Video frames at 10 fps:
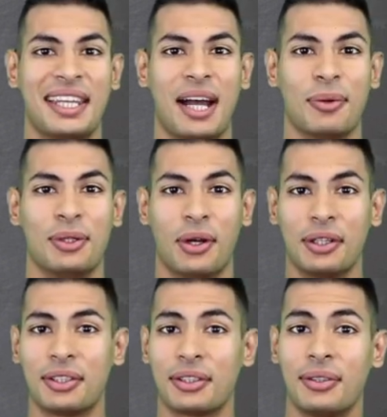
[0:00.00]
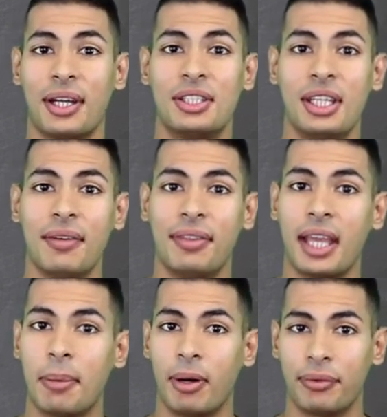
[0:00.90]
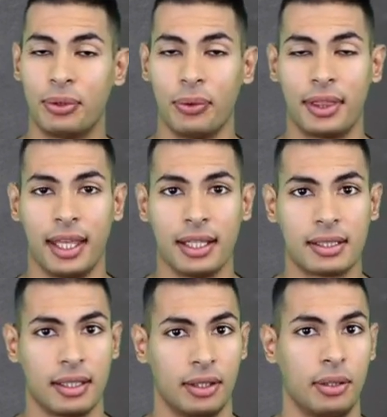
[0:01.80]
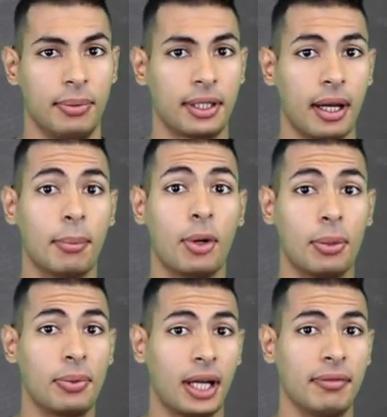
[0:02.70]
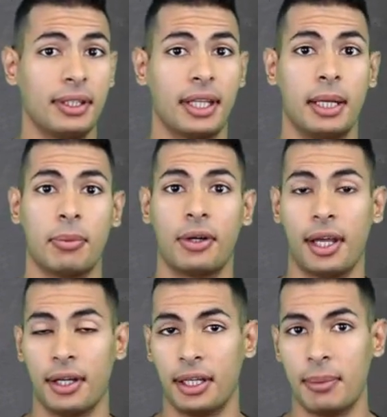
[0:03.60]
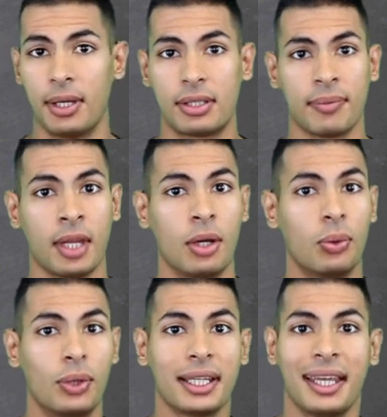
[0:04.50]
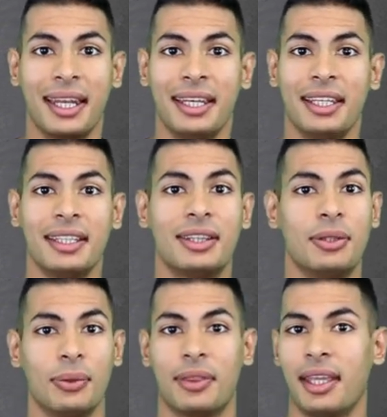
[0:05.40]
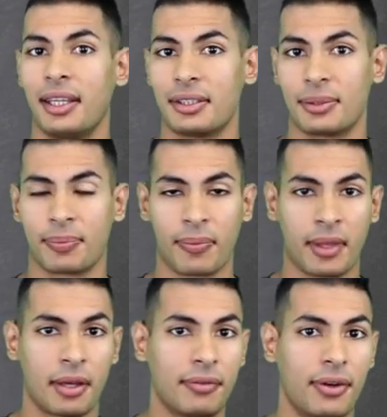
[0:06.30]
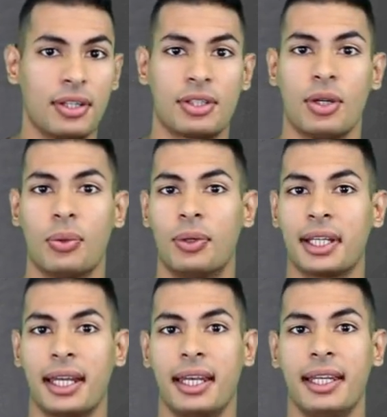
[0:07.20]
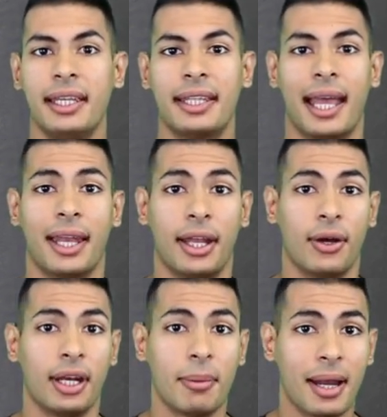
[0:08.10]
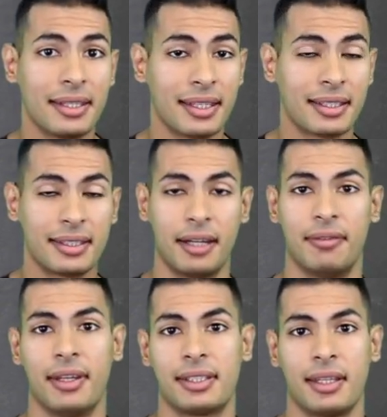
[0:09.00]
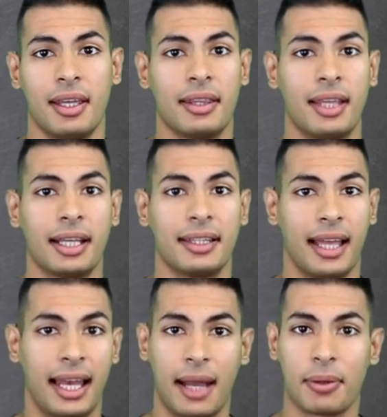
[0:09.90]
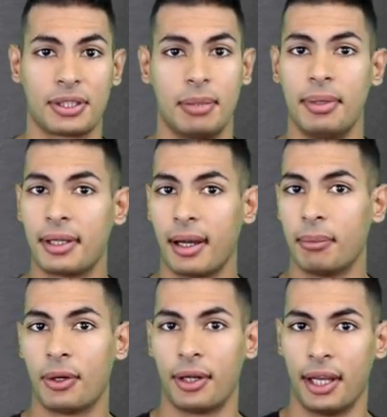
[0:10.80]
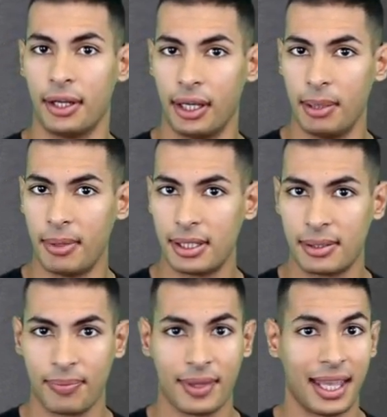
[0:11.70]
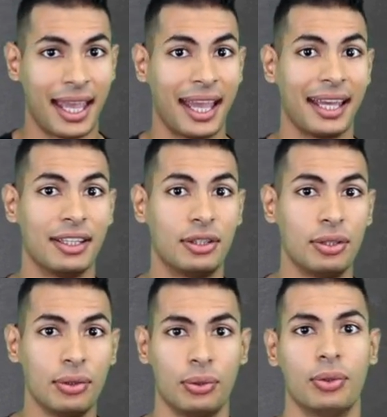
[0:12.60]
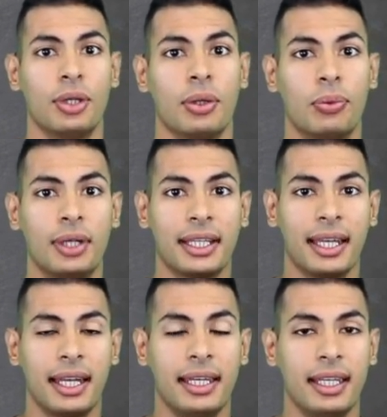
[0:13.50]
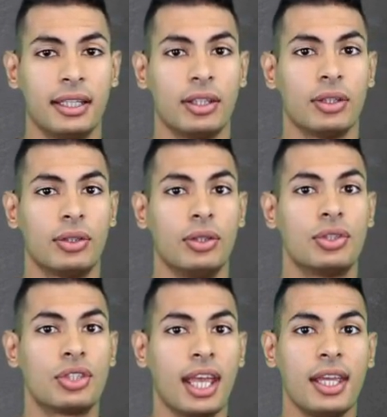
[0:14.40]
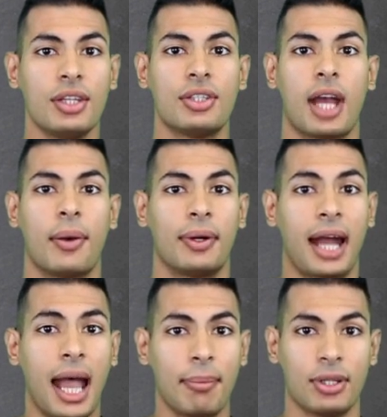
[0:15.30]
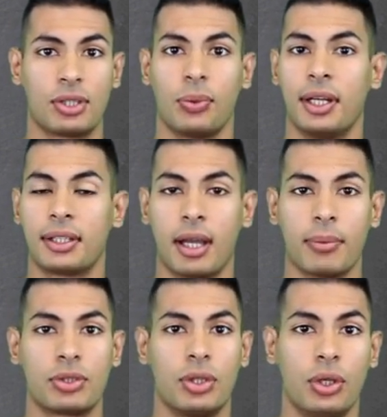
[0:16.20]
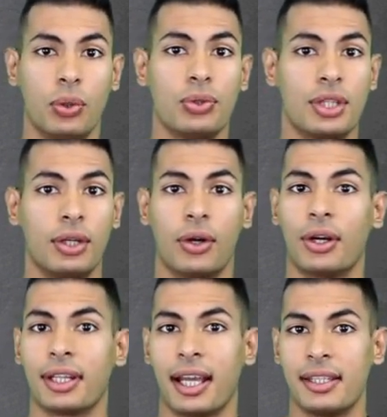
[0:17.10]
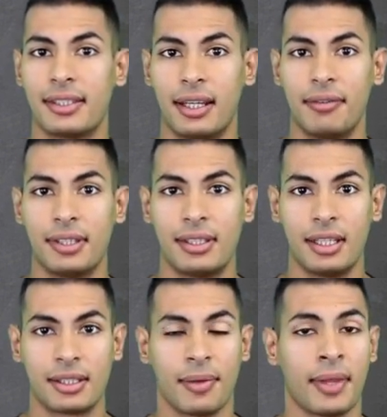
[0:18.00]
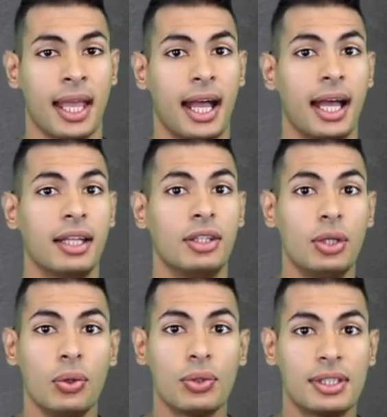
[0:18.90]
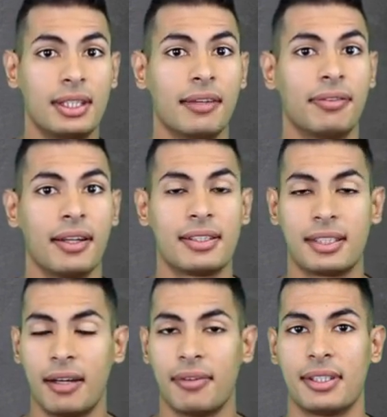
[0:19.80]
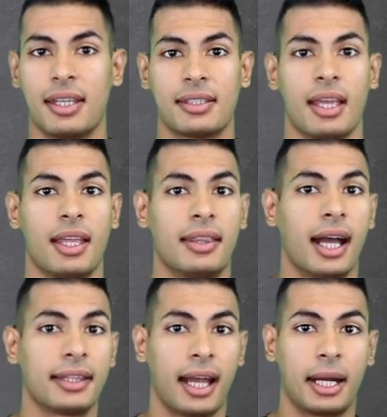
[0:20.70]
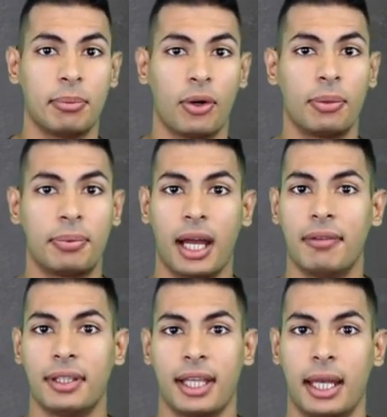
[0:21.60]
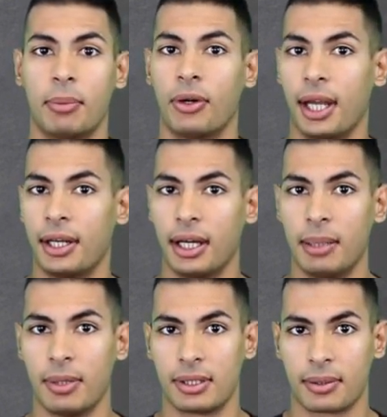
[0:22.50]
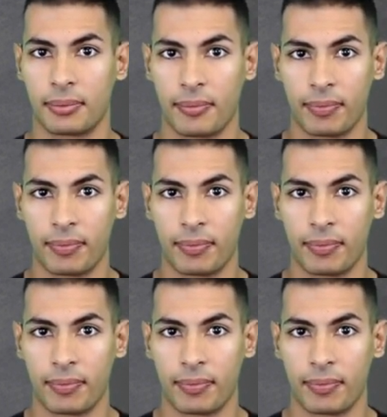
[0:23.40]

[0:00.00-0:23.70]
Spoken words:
Now, in order to achieve the above two things, to become more private and more anonymous, we're gonna need two things. First, we're gonna need an anonymizing service that will allow us to become more anonymous. And two, we're gonna need to change our habits when it comes to using online services and use different services that are more private and more anonymous.